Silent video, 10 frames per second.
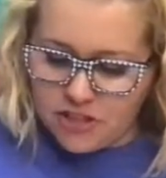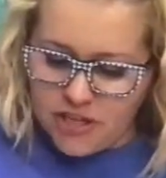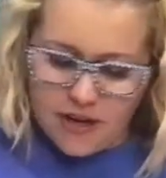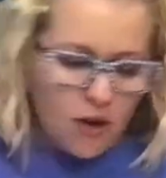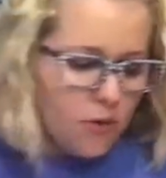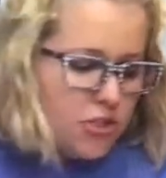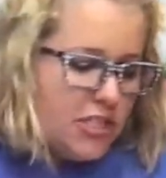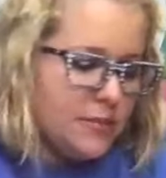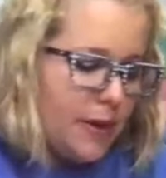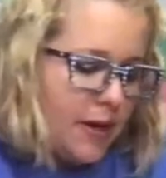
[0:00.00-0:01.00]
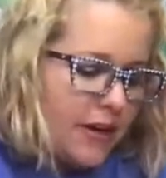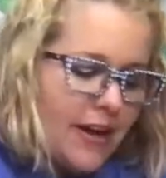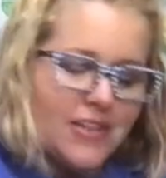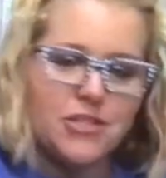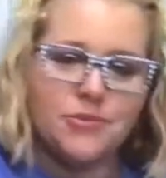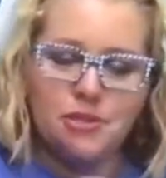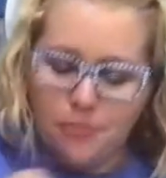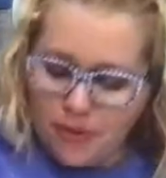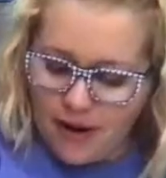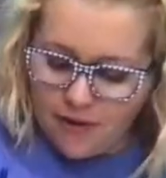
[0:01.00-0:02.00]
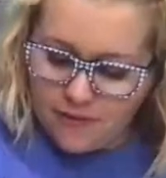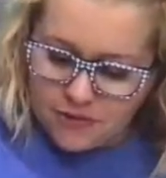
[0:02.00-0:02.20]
She ate a whole cheeseburger and she was so proud